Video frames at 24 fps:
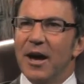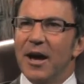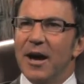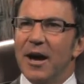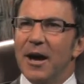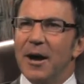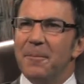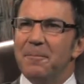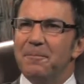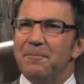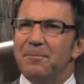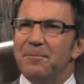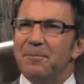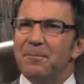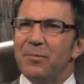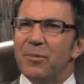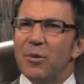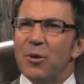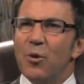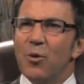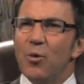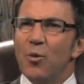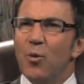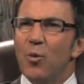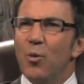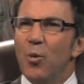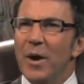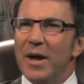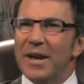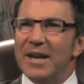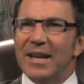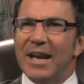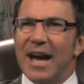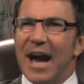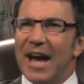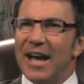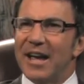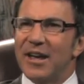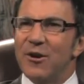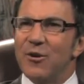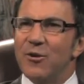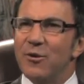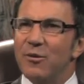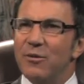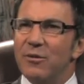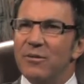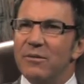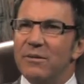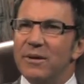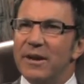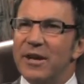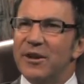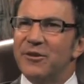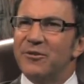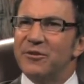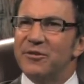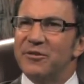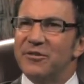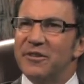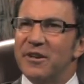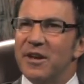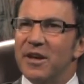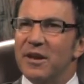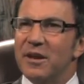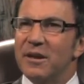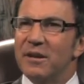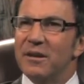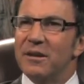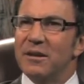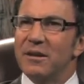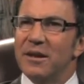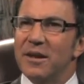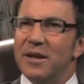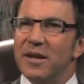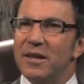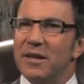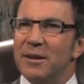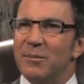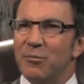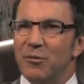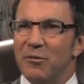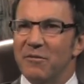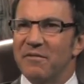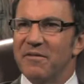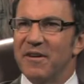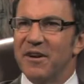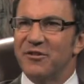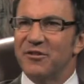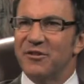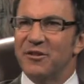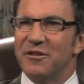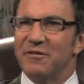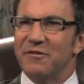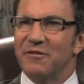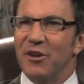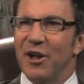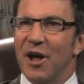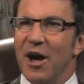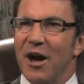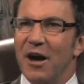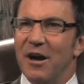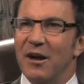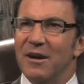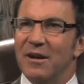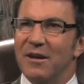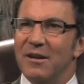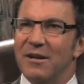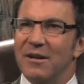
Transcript: Um, what got you interested in the profession of law?